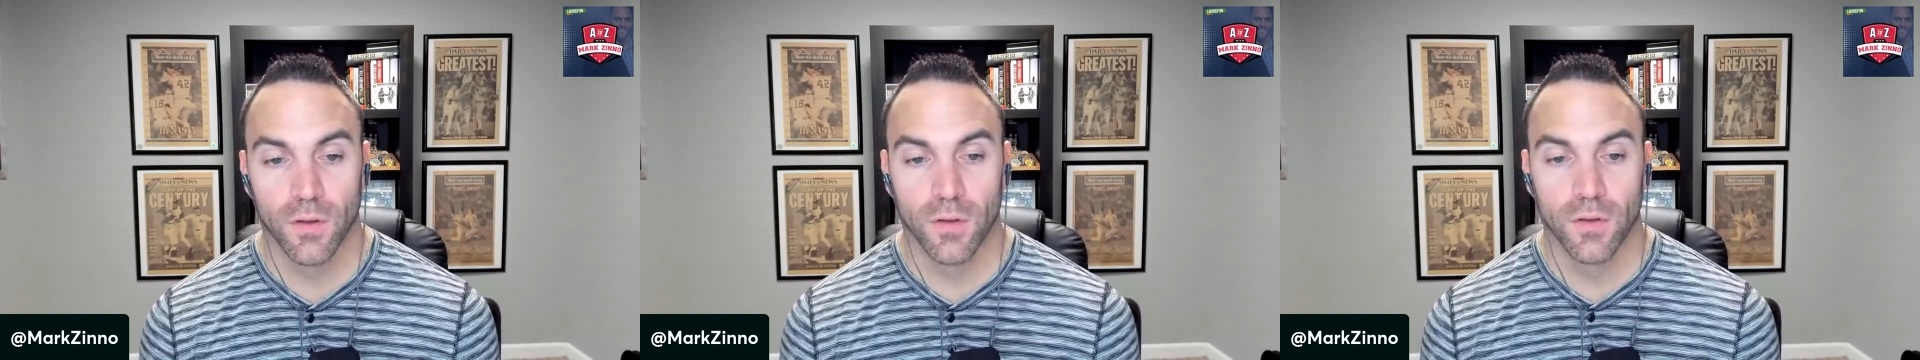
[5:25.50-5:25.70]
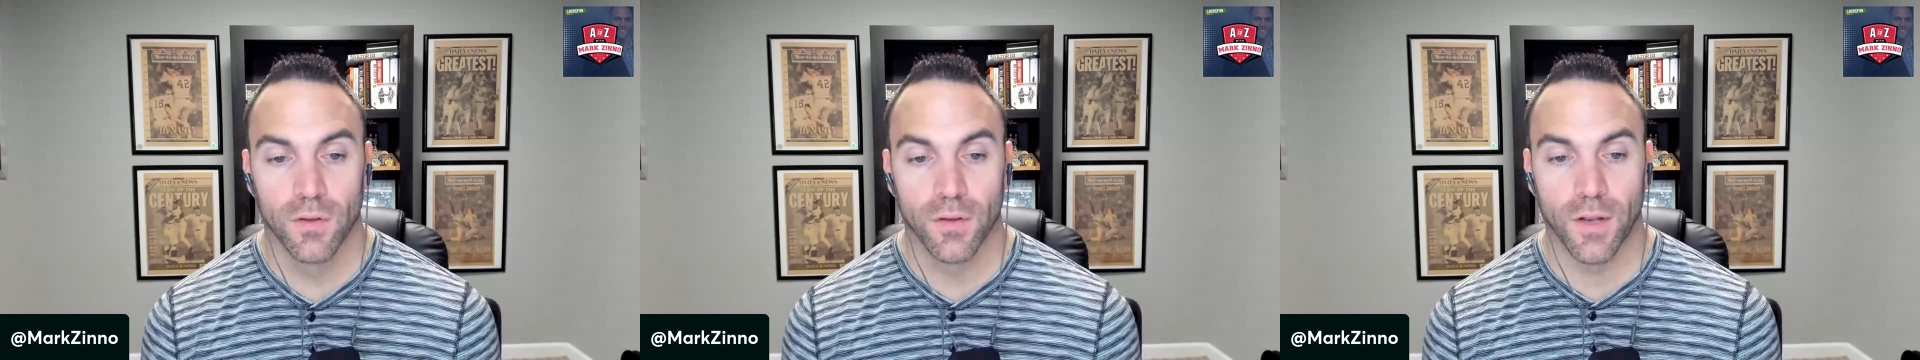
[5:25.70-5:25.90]

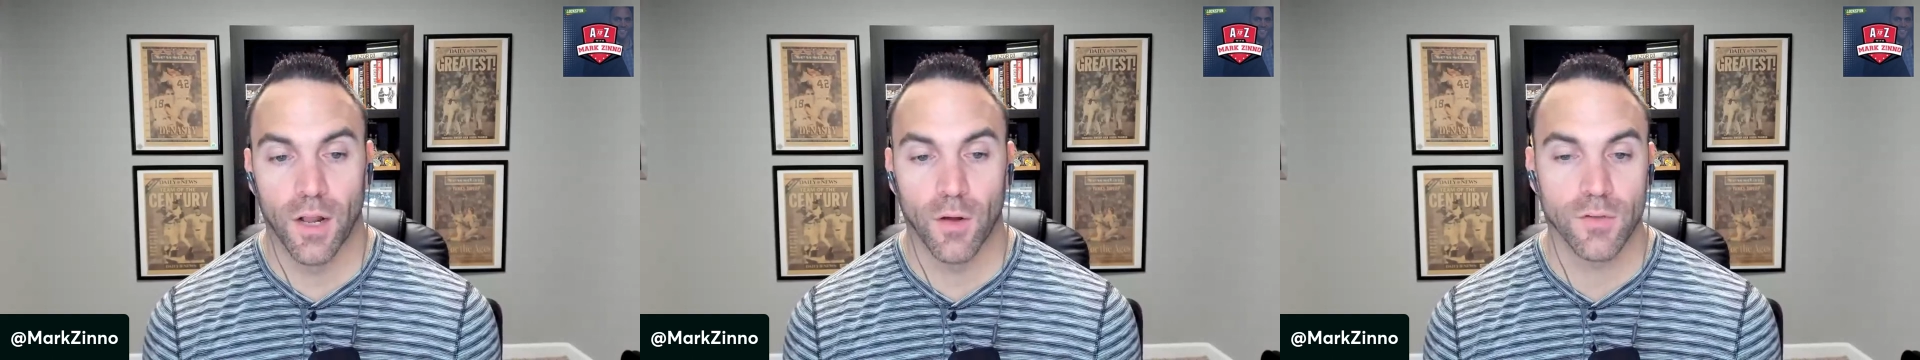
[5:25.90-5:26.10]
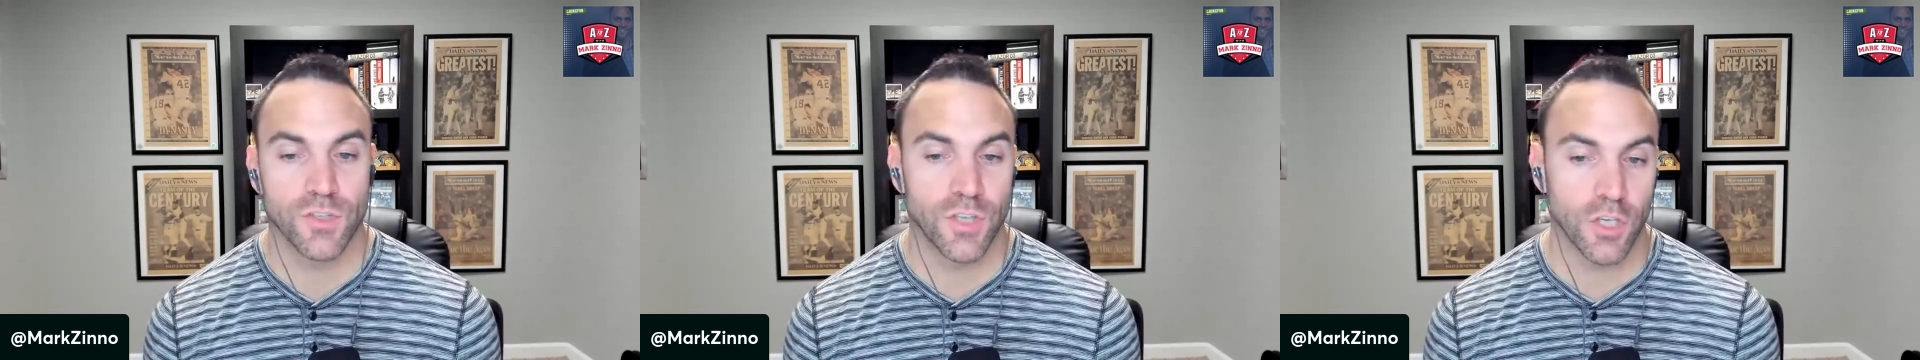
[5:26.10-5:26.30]
You know,
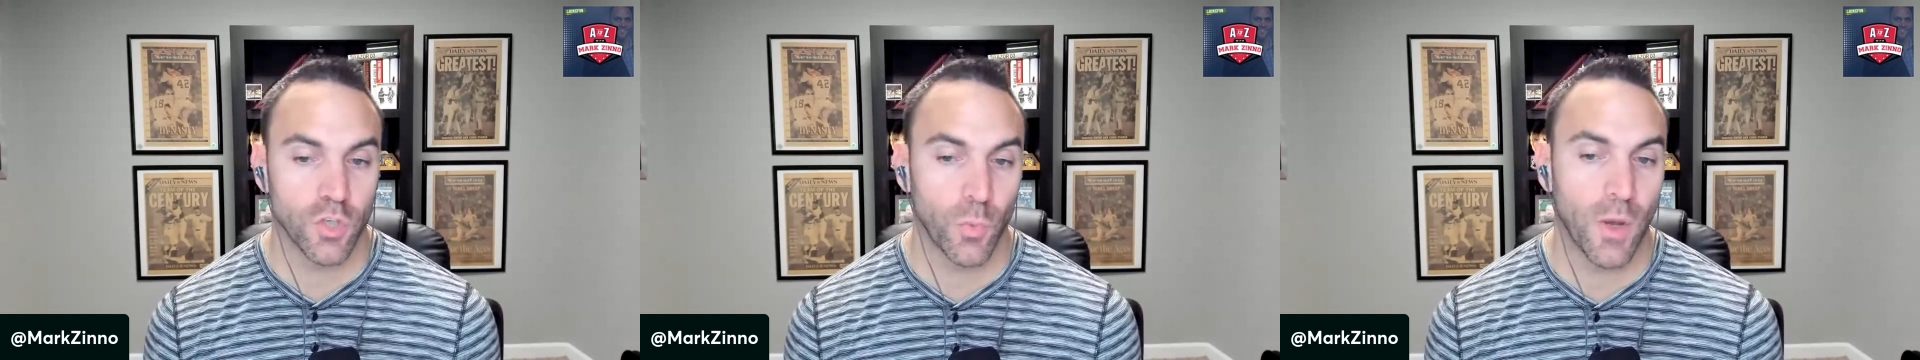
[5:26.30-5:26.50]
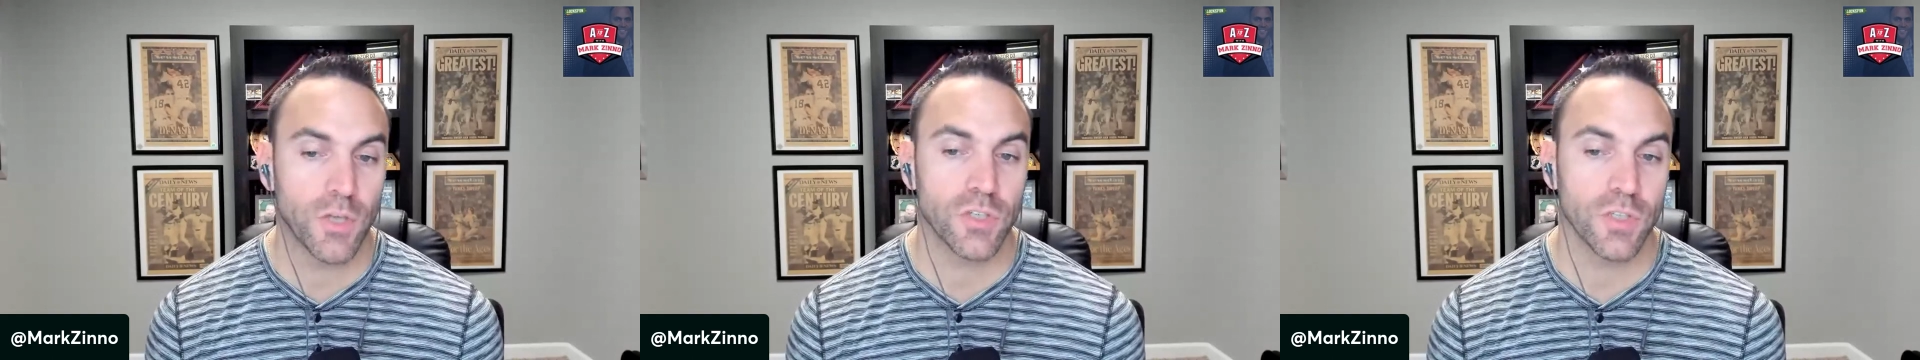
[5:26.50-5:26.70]

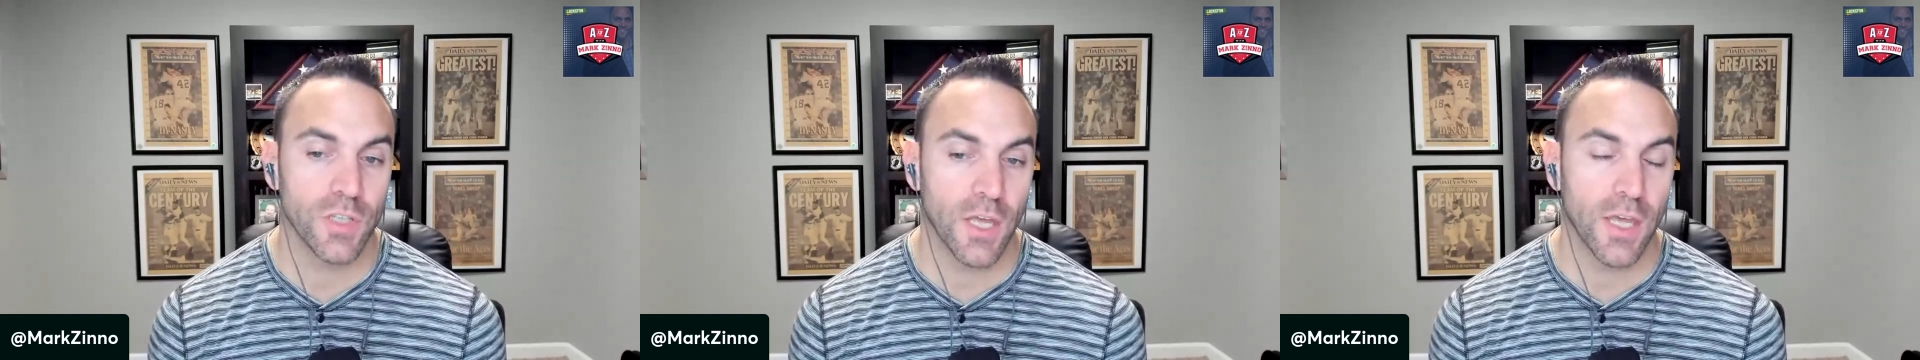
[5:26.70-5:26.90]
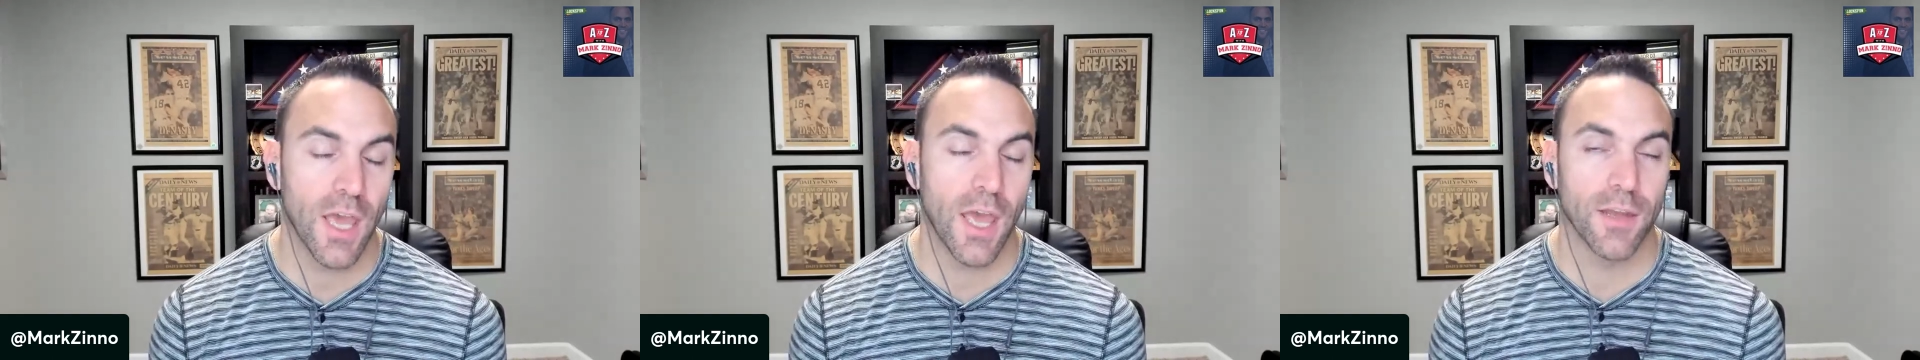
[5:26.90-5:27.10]
situationally,
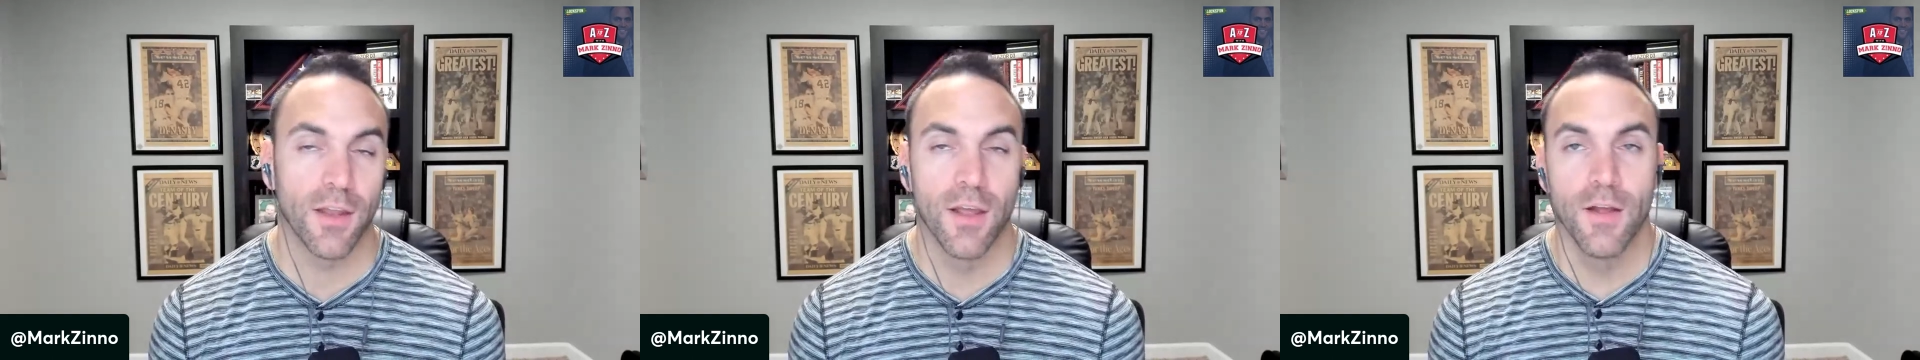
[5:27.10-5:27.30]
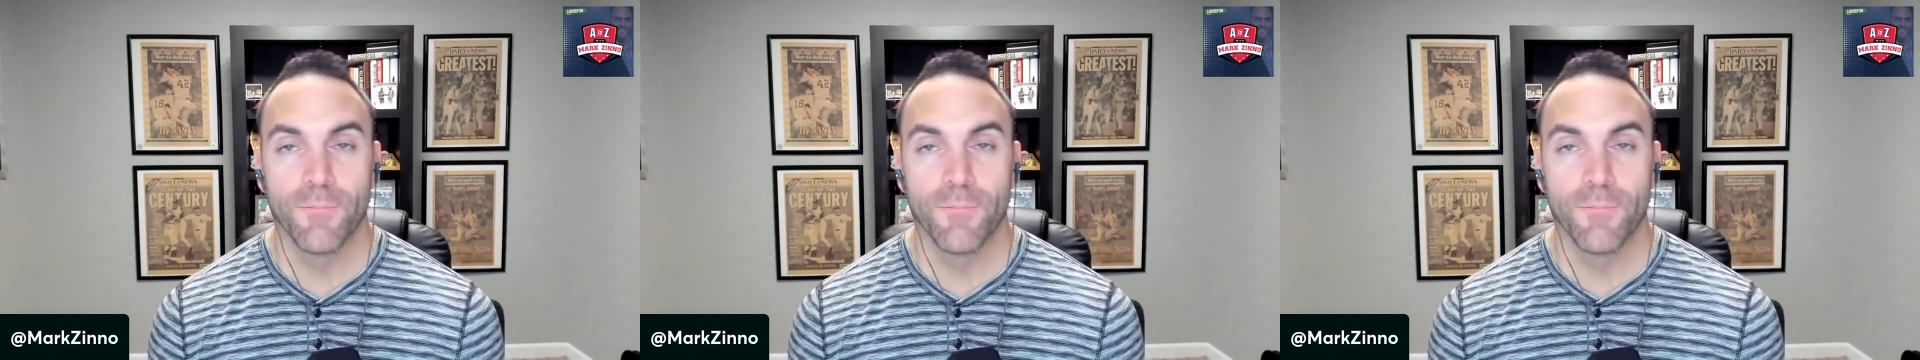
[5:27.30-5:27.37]
again,